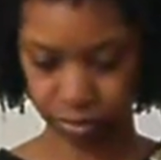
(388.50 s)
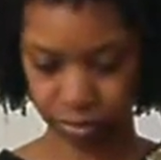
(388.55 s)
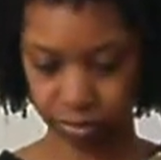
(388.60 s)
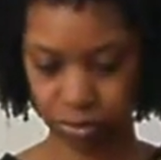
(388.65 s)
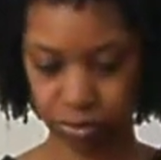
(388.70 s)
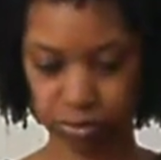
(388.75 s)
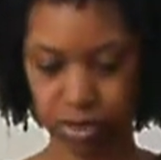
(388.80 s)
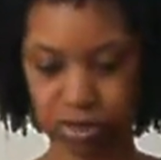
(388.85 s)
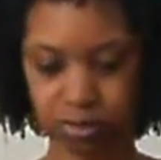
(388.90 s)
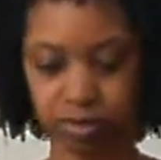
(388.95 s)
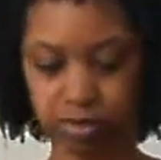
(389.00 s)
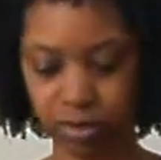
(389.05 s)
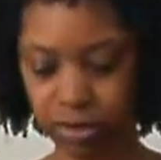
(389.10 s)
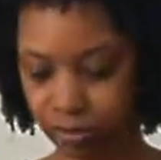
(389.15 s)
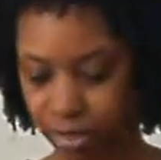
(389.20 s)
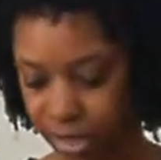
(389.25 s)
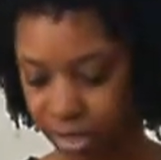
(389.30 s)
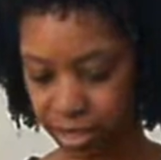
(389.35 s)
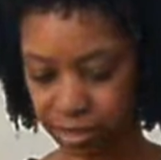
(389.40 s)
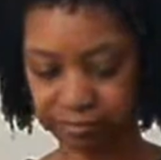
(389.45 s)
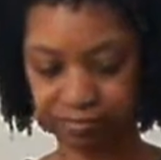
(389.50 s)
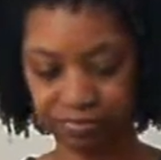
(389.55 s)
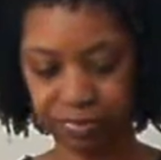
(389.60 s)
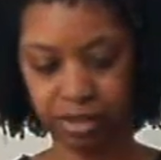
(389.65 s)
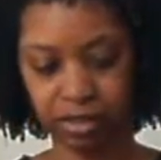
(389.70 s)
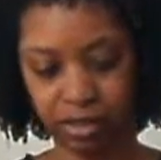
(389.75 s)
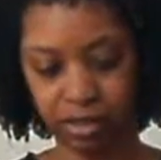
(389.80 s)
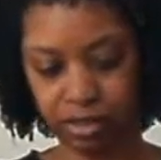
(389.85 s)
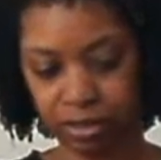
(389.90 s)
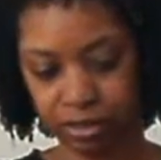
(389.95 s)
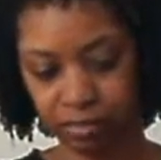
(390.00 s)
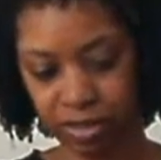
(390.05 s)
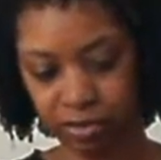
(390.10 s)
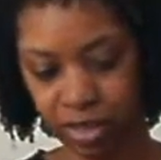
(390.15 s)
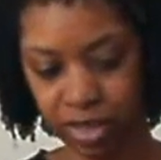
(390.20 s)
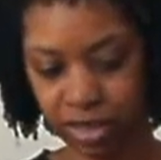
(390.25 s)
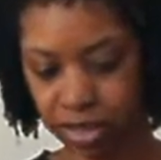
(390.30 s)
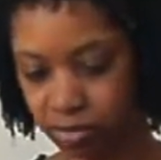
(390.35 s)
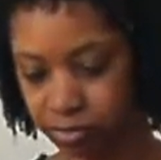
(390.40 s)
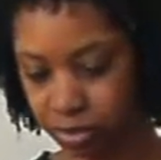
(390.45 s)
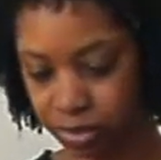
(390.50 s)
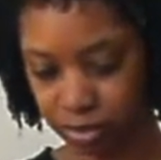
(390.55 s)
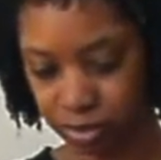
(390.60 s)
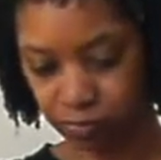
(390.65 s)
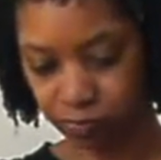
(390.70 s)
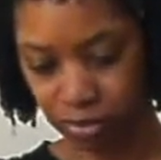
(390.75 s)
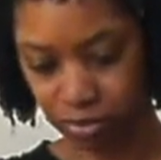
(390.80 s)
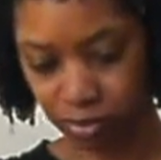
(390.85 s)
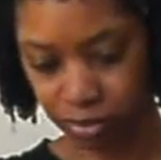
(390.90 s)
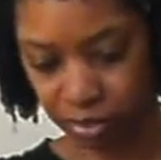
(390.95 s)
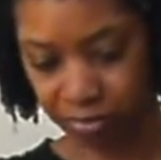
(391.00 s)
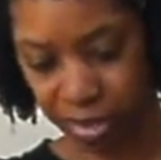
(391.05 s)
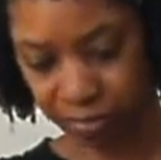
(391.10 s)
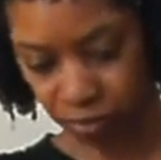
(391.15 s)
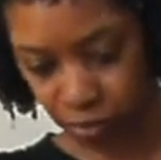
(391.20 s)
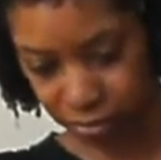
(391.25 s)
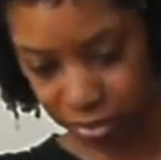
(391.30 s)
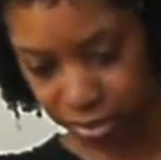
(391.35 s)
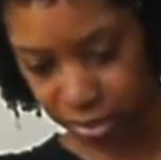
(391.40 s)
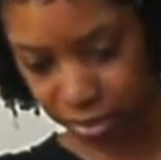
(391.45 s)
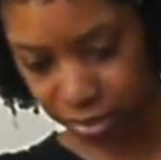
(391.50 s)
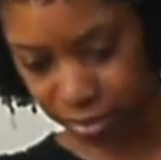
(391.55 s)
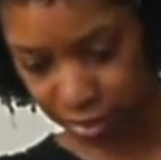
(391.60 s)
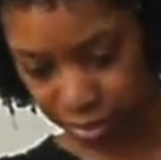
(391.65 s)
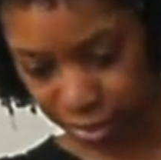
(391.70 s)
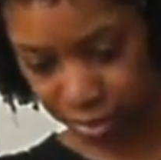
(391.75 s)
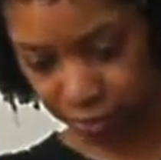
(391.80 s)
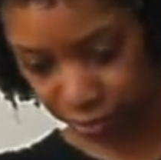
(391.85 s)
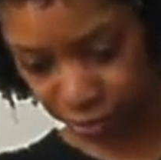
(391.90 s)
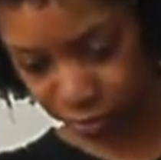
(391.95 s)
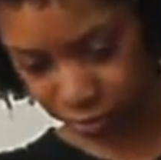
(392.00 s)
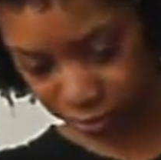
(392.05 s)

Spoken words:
And I was emptying out the end of one